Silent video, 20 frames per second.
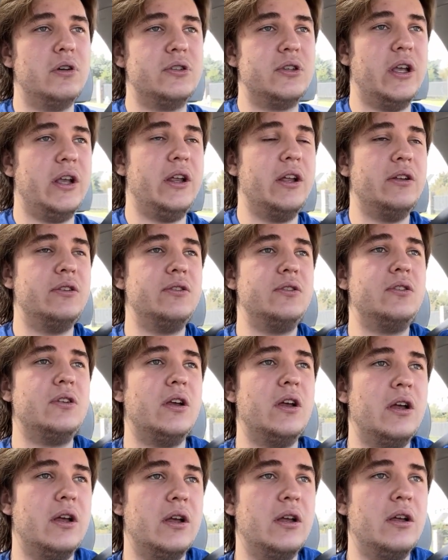looks like it's
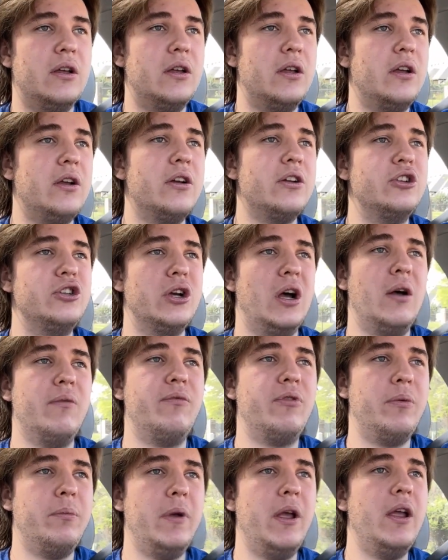a good
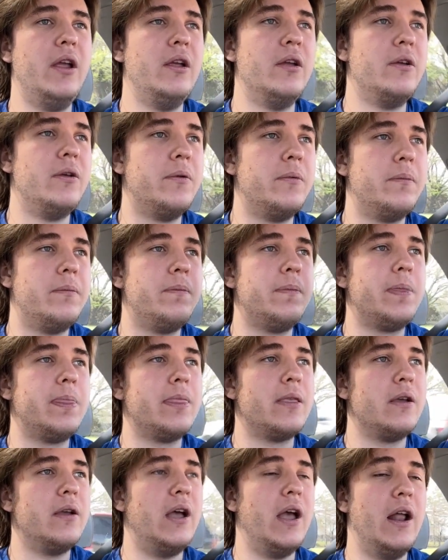job for me,
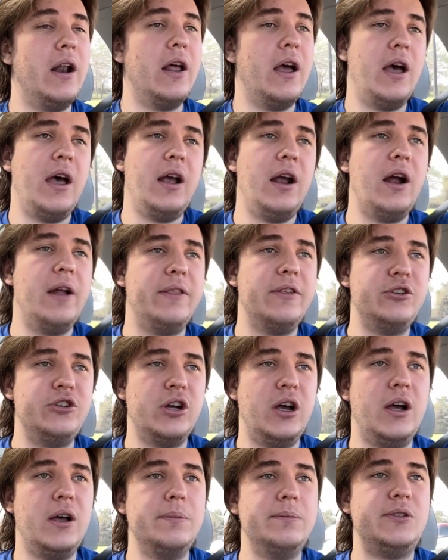and I got the
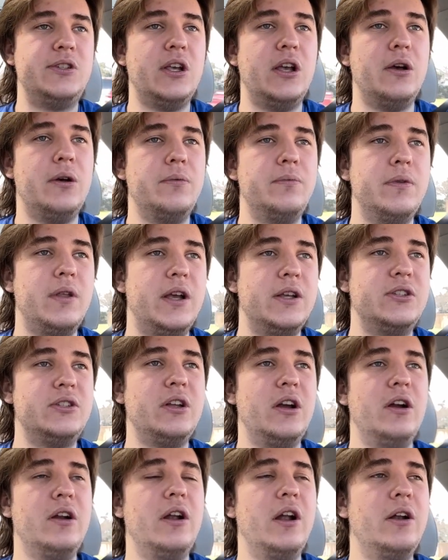job. So
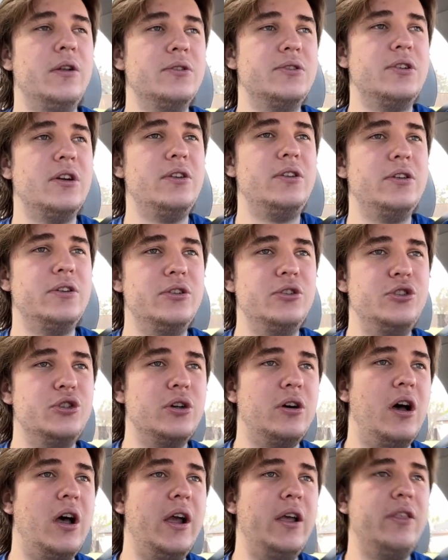I don't start till
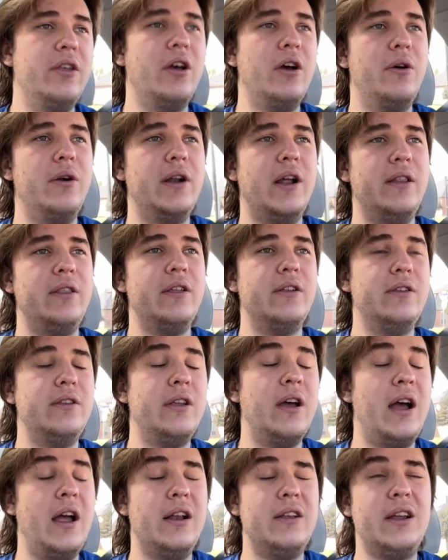July though, and at the
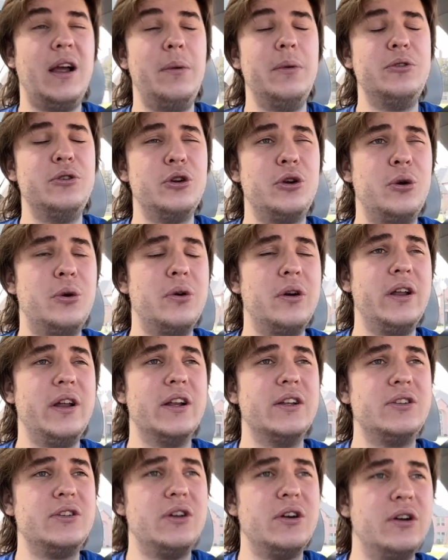time of this recording,
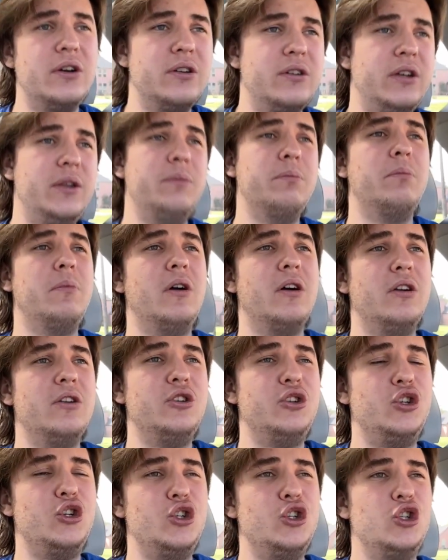it's currently
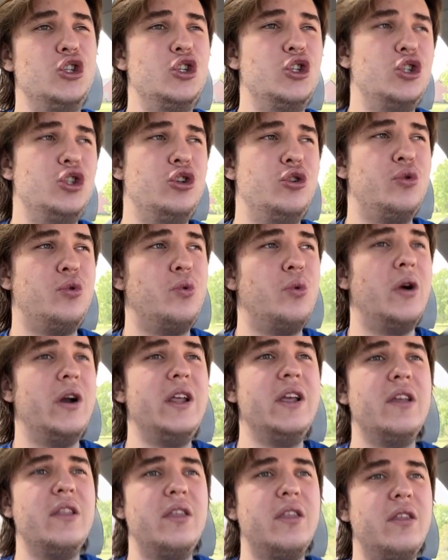March
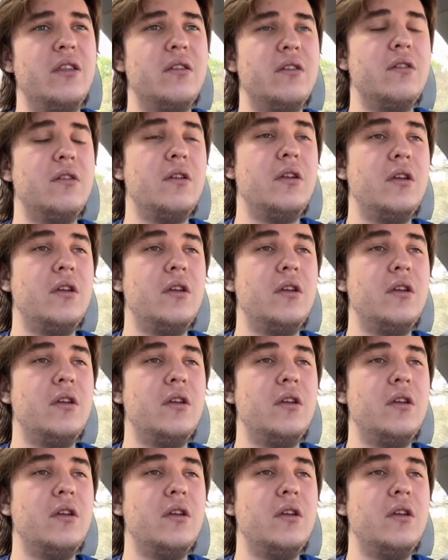20th.